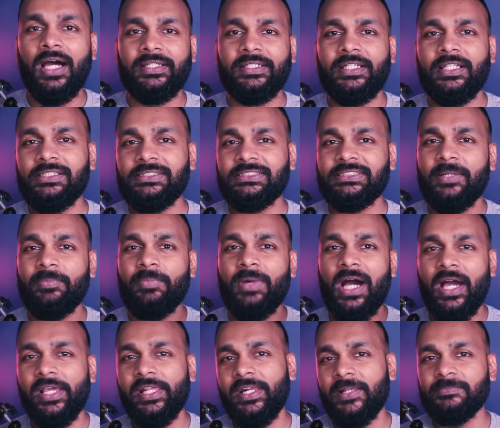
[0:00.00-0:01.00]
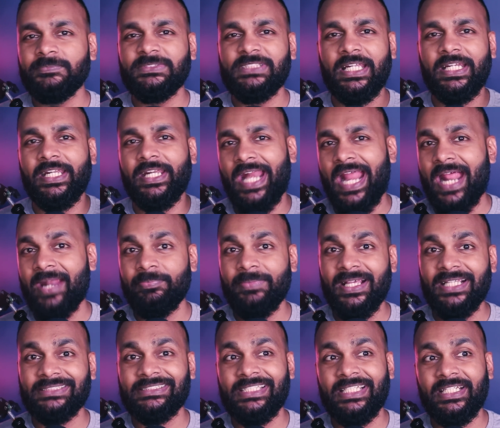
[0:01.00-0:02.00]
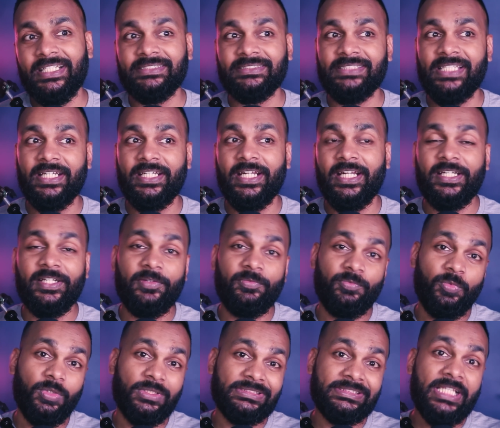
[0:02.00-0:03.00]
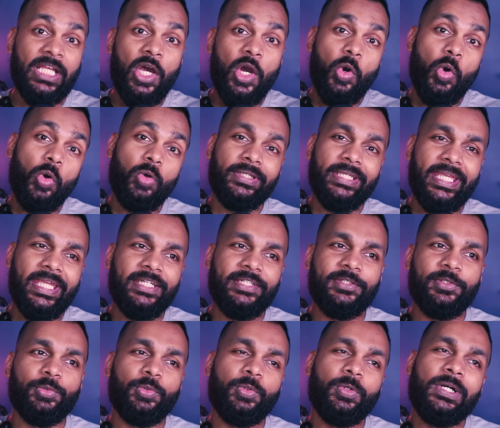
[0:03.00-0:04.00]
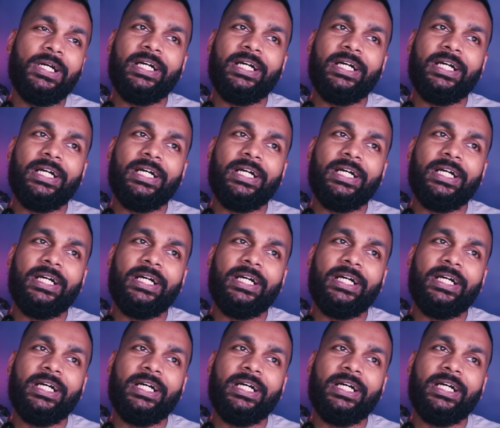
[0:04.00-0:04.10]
Until some higher-ups at Ranbaxy decided it was okay to